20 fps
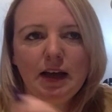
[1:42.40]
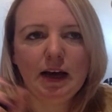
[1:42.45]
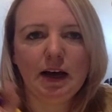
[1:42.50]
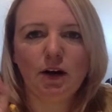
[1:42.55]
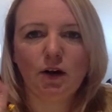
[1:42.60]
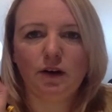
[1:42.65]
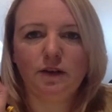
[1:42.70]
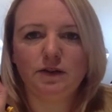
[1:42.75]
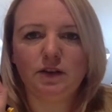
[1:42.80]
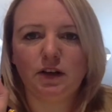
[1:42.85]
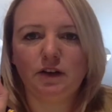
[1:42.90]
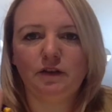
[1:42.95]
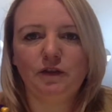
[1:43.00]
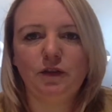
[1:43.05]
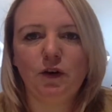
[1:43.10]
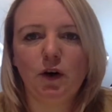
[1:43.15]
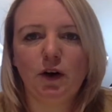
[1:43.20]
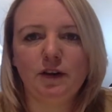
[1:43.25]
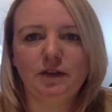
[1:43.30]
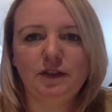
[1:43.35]
and I've done
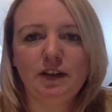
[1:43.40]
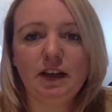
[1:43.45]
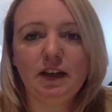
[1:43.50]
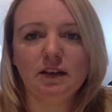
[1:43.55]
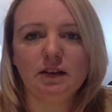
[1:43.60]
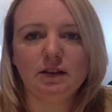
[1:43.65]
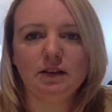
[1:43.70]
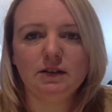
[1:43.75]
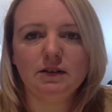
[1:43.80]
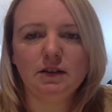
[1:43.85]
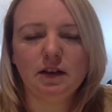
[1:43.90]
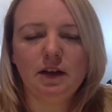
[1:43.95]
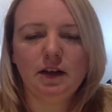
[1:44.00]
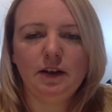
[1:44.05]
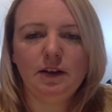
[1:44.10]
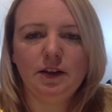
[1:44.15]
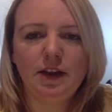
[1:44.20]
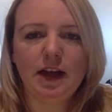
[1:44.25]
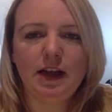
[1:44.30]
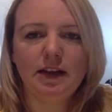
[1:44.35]
5 deals,
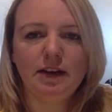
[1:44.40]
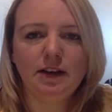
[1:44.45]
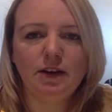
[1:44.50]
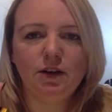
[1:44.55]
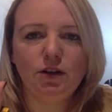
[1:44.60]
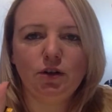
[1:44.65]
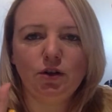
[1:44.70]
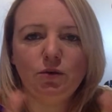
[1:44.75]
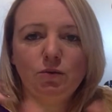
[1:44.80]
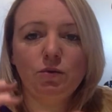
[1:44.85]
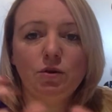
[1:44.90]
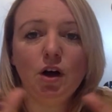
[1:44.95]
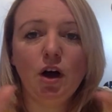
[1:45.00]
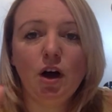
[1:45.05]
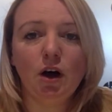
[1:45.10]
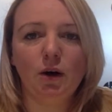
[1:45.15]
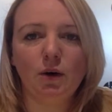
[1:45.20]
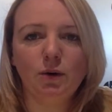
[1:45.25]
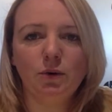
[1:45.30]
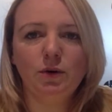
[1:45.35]
then you
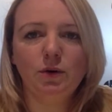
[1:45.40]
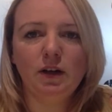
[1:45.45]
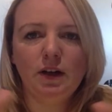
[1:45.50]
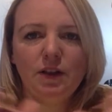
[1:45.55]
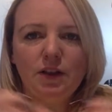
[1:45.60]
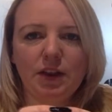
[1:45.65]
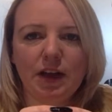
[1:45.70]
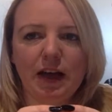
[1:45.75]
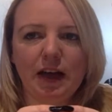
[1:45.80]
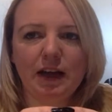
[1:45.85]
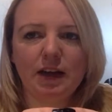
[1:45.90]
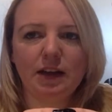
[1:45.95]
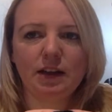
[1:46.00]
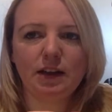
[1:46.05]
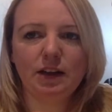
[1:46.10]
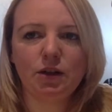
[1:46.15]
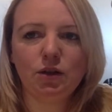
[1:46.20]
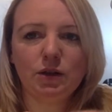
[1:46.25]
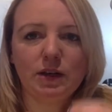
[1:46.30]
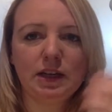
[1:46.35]
know that
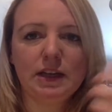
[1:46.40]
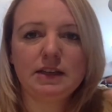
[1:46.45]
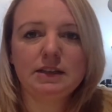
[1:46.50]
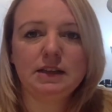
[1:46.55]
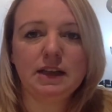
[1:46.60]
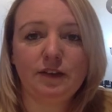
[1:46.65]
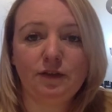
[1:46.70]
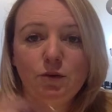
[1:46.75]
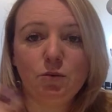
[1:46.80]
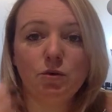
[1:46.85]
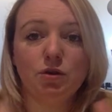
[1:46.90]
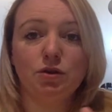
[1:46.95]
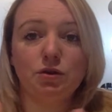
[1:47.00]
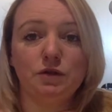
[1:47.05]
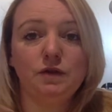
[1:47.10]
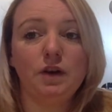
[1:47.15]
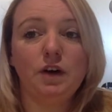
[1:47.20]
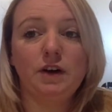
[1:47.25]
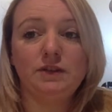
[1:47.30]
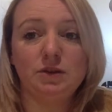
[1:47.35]
you need to, if you want to do
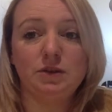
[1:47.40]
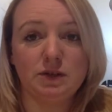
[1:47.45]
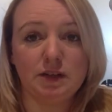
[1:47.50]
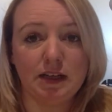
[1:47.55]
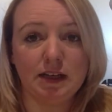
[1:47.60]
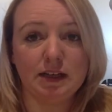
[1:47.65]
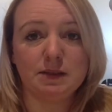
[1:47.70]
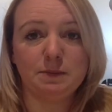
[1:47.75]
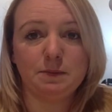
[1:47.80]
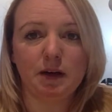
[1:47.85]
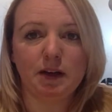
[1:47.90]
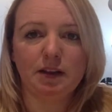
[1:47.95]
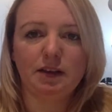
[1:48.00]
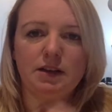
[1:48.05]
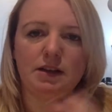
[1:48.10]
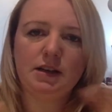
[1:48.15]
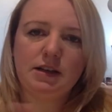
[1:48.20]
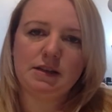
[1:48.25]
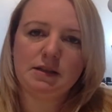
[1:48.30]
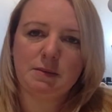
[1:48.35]
5 deals next month,
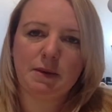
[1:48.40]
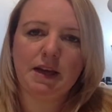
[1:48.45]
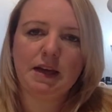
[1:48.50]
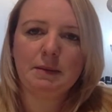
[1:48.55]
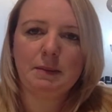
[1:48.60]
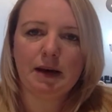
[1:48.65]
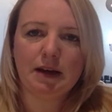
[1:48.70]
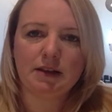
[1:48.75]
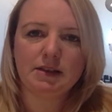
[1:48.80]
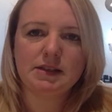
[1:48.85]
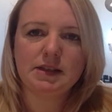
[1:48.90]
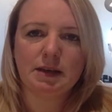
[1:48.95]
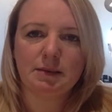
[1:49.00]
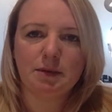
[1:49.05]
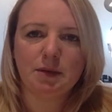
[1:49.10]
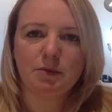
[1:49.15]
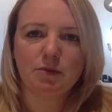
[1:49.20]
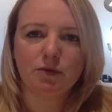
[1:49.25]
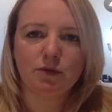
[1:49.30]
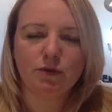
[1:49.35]
you need to make about the same
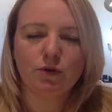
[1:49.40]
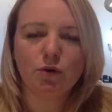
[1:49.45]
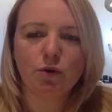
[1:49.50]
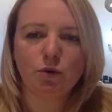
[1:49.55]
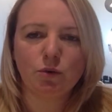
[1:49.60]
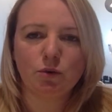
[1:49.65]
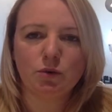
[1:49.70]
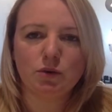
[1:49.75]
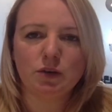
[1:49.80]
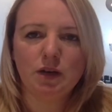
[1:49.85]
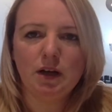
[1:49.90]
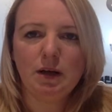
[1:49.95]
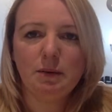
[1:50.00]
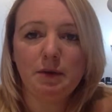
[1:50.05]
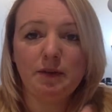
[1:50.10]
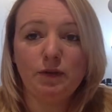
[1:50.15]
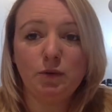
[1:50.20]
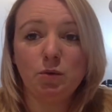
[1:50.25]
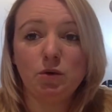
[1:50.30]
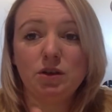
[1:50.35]
number of calls.
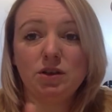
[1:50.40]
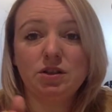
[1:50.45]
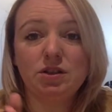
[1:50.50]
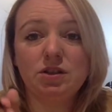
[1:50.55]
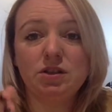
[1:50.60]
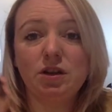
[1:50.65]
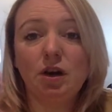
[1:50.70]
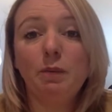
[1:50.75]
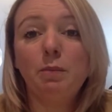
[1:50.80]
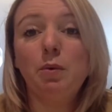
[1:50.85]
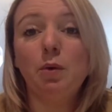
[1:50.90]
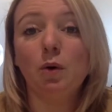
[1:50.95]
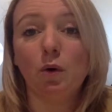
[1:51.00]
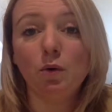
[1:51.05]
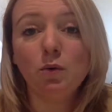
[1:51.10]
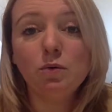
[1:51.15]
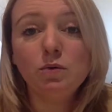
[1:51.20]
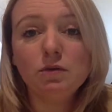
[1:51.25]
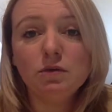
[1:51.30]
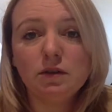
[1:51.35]
If you want to
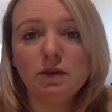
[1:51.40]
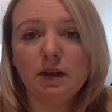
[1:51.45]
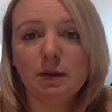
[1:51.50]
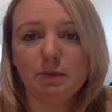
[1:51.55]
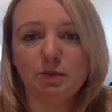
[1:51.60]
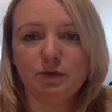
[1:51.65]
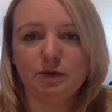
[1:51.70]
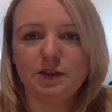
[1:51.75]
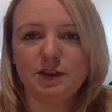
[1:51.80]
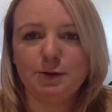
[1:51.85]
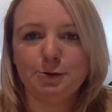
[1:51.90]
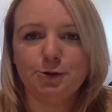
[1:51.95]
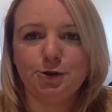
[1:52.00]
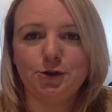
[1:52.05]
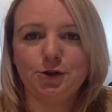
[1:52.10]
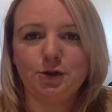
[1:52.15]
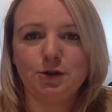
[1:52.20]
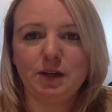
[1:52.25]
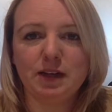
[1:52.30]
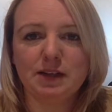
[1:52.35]
double the number of deals you
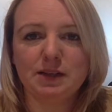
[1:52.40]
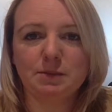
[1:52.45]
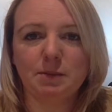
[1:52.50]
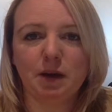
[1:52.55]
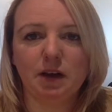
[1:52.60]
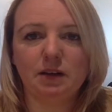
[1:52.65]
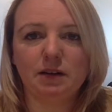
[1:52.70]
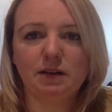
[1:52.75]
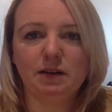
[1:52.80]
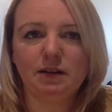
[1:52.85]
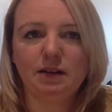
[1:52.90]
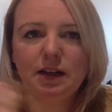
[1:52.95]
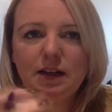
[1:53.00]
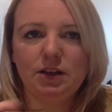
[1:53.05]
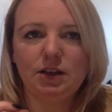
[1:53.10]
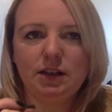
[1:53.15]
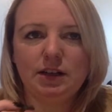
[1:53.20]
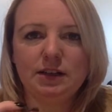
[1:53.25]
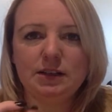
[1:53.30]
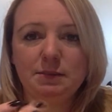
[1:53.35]
do next month, then
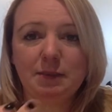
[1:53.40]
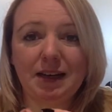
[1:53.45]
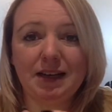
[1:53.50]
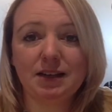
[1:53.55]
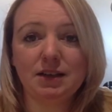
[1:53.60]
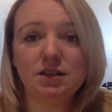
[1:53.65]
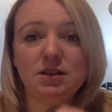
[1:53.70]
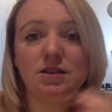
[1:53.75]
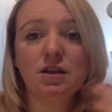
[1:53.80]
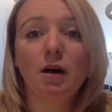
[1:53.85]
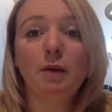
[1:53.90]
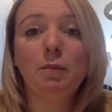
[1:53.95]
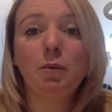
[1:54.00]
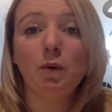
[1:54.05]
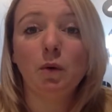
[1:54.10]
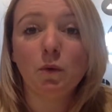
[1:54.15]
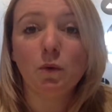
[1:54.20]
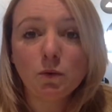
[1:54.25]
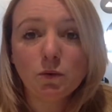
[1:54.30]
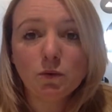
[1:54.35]
you need to make
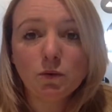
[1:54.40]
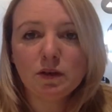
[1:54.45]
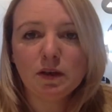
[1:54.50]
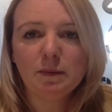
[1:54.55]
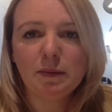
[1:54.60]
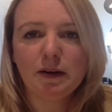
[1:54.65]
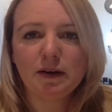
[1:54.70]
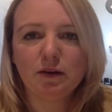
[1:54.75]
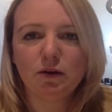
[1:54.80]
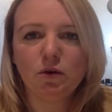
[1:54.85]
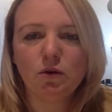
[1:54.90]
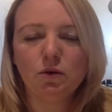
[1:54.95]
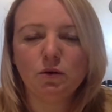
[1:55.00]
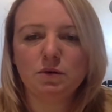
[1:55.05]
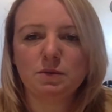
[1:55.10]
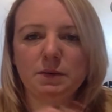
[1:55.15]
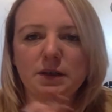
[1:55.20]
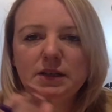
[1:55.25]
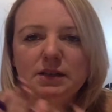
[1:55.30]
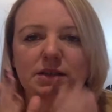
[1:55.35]
double the amount of
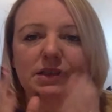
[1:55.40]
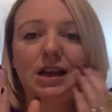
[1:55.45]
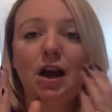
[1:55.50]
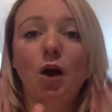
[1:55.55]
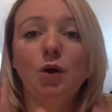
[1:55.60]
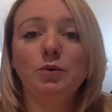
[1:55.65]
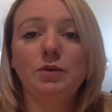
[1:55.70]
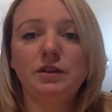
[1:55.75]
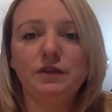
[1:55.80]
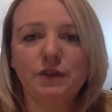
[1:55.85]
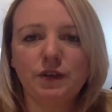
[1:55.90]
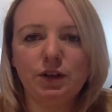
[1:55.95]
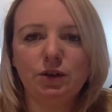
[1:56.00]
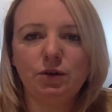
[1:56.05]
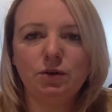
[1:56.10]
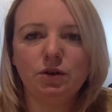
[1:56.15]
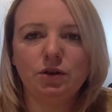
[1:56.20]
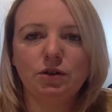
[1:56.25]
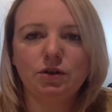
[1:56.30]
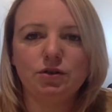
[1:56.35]
calls, because the only thing
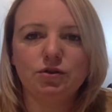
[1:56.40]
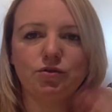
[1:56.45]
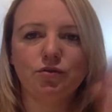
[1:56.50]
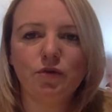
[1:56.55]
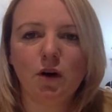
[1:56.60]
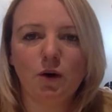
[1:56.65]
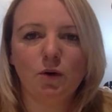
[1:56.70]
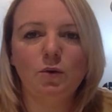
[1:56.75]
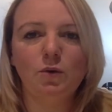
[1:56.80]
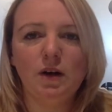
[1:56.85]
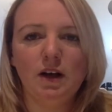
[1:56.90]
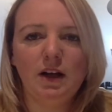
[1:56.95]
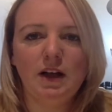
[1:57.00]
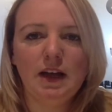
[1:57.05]
you can control